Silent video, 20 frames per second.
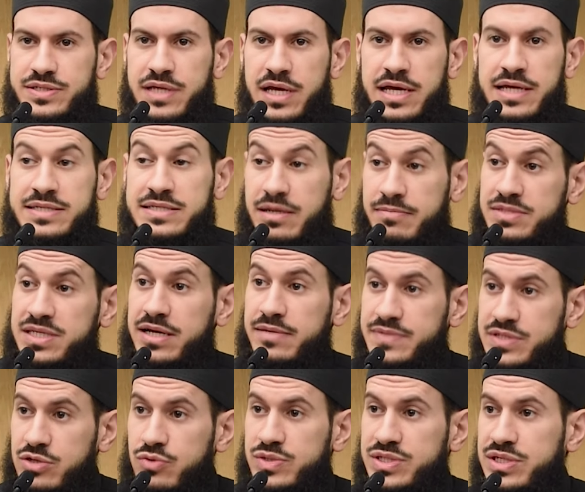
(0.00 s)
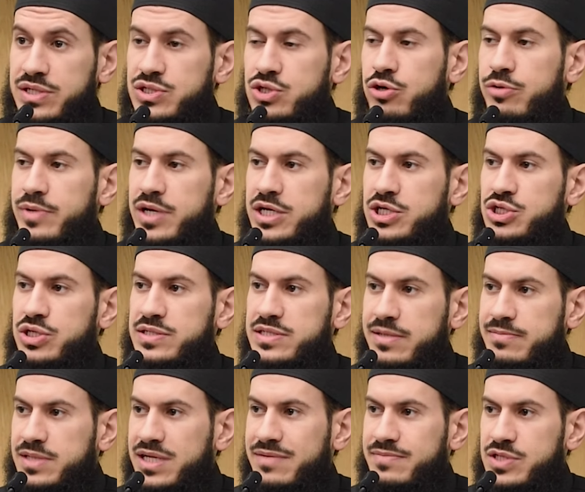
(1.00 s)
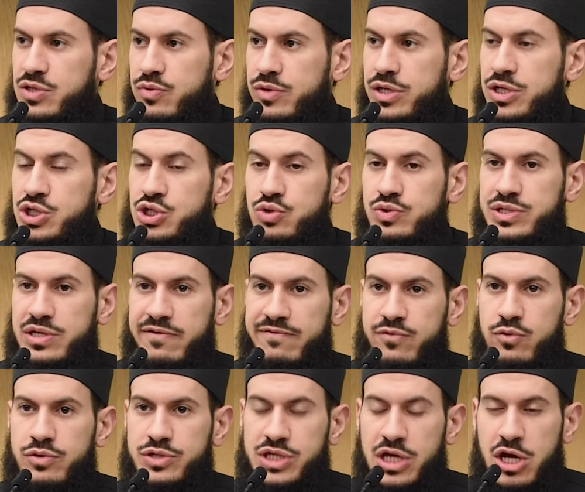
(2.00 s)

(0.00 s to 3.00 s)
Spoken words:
sometimes there was discrimination, sometimes there were issues, and of course,